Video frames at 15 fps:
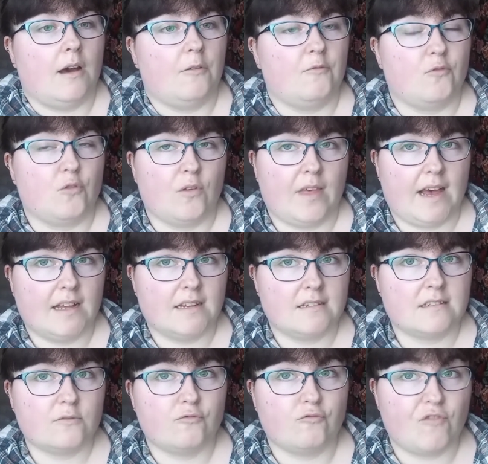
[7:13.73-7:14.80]
for that
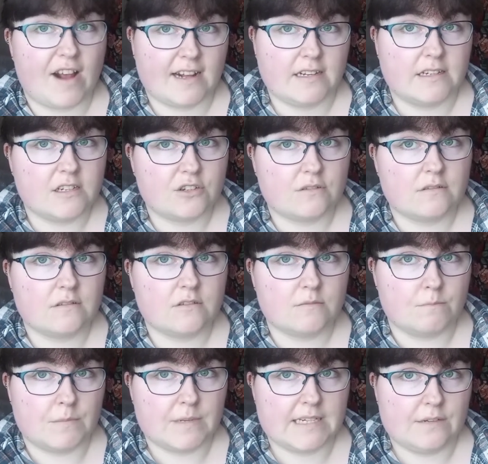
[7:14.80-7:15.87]
red
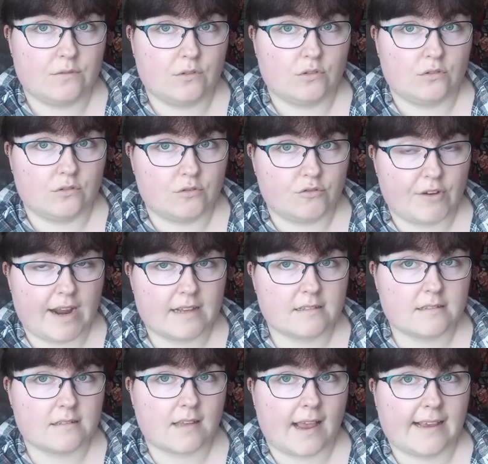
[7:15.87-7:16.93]
medieval
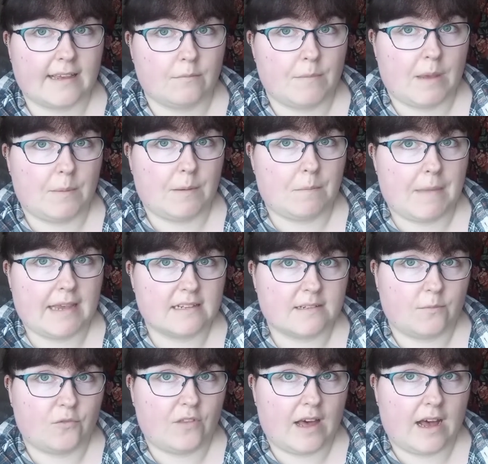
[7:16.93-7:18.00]
dress, I can maybe make
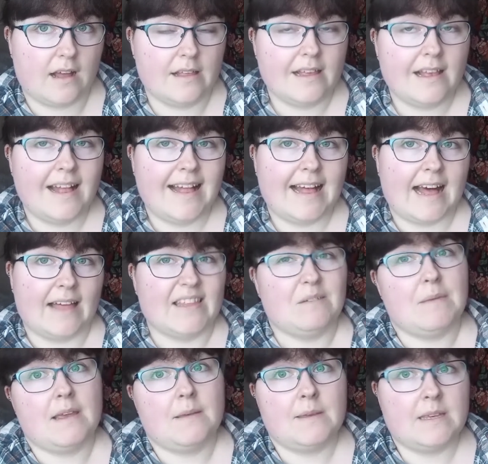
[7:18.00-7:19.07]
some for that, and then
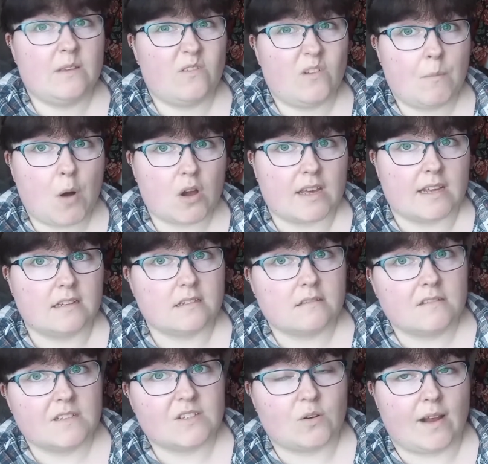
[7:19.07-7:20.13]
maybe even a pocket,
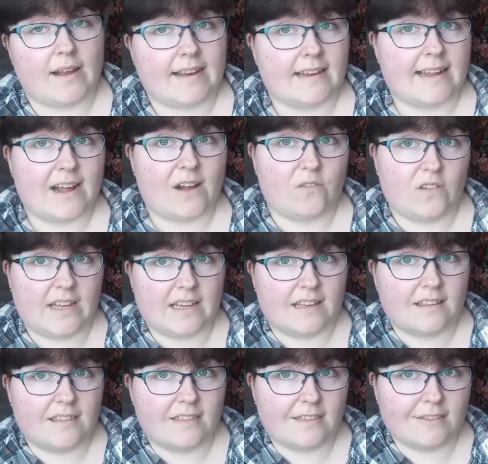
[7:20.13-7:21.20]
so I can have like
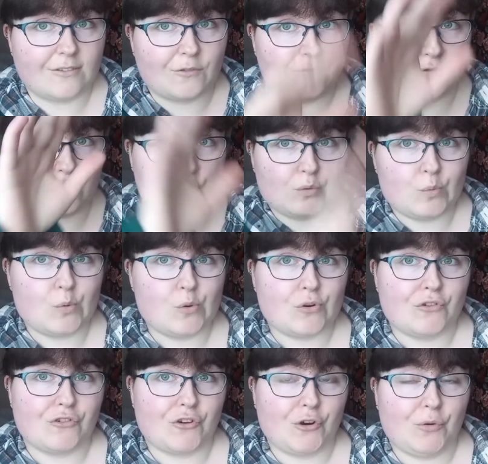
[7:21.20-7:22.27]
the full
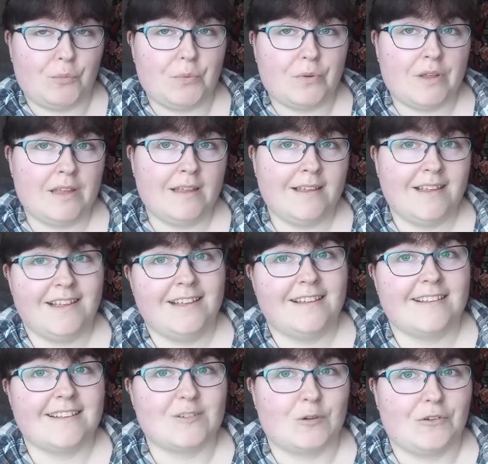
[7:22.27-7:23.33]
wardrobe
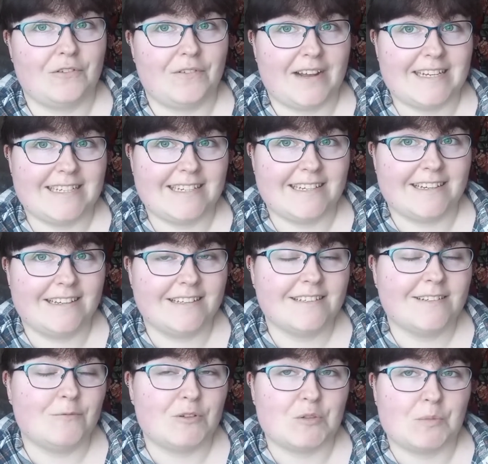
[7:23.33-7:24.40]
sort of idea,
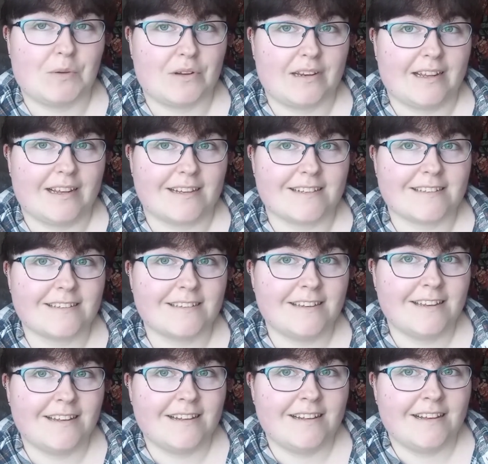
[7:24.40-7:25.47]
which would be quite nice.
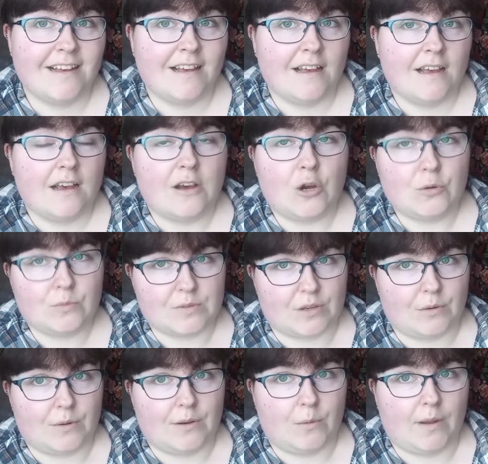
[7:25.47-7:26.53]
Hope so.
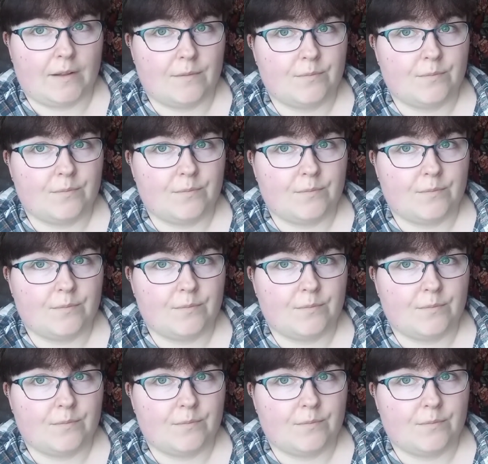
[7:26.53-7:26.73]
Anyway,